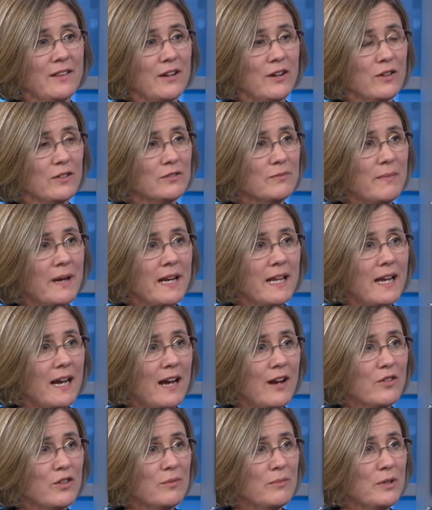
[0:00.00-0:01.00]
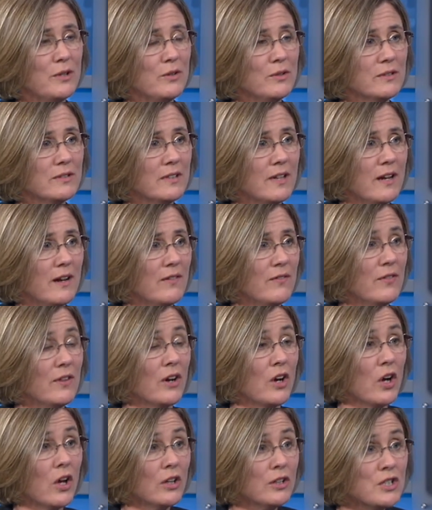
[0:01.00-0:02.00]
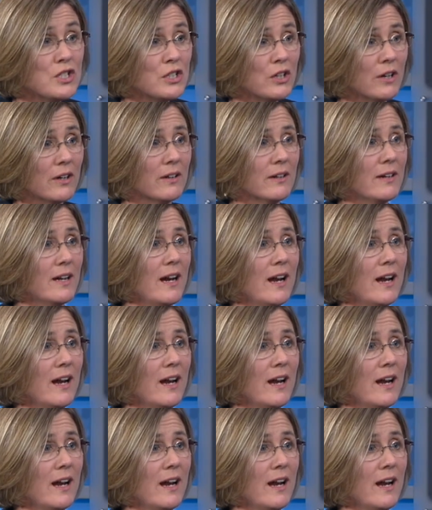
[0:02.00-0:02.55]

there's many attributes of the culture,